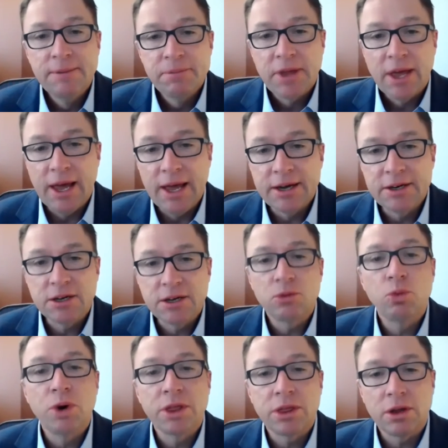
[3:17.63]
And
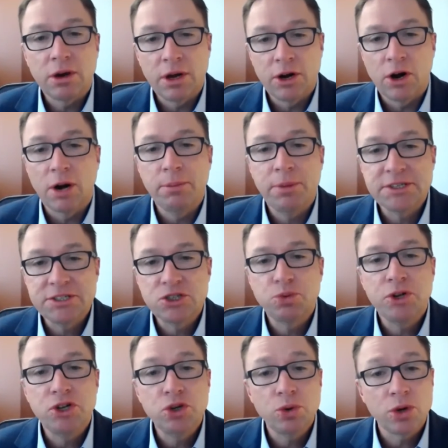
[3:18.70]
in our business,
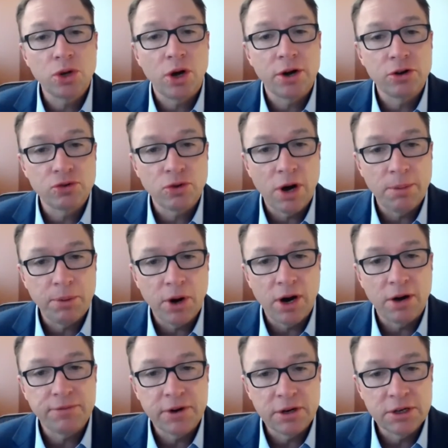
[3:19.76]
we do a lot of drop
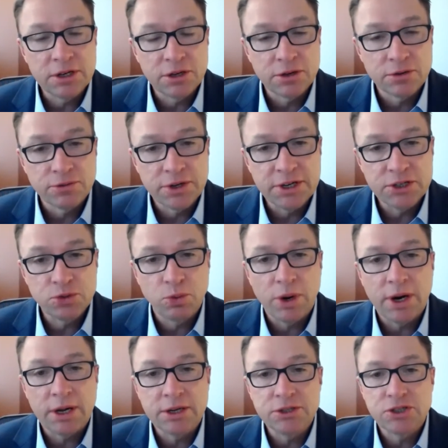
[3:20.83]
off and delivery as
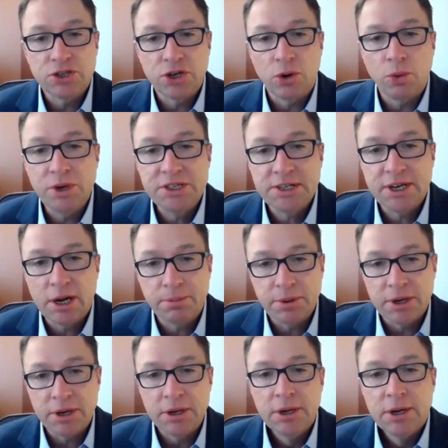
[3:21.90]
well, and so we set up
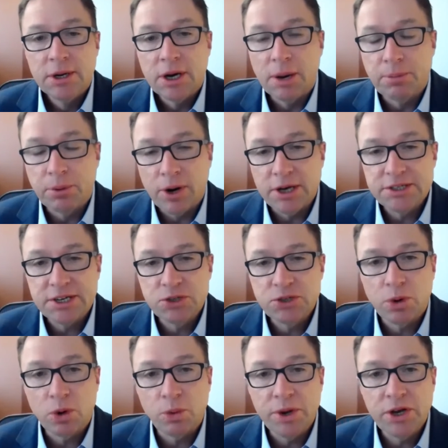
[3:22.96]
a process
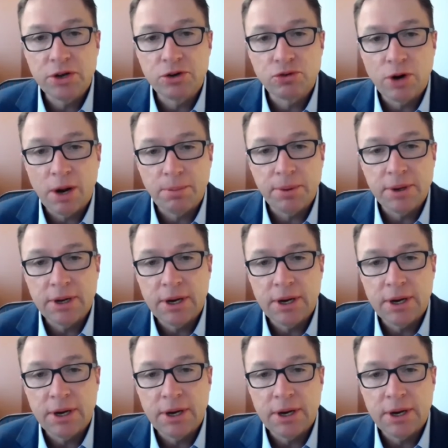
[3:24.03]
where we could drop